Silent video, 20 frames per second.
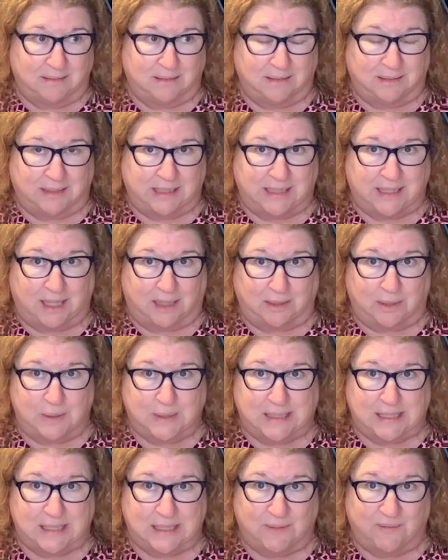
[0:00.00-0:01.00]
Lindell
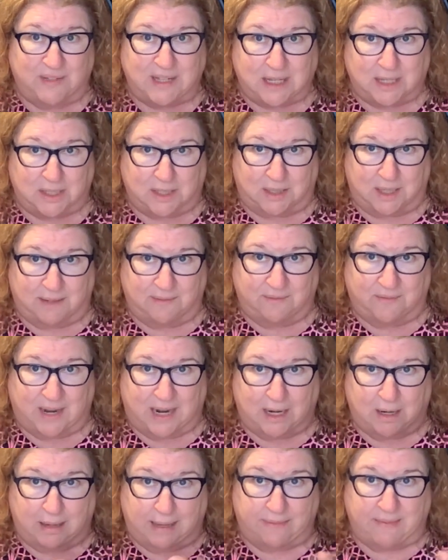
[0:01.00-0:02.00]
Lewis's vehicle on
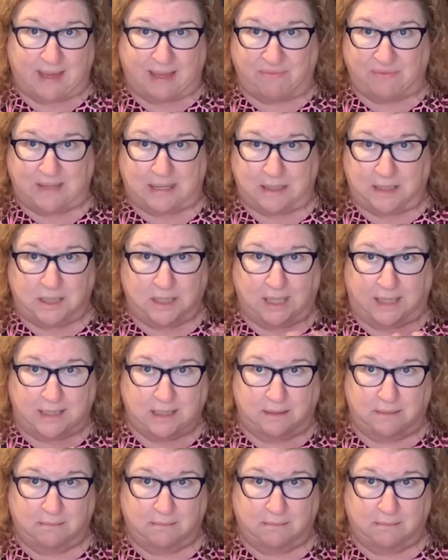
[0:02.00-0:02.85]
fire. And that thing, like,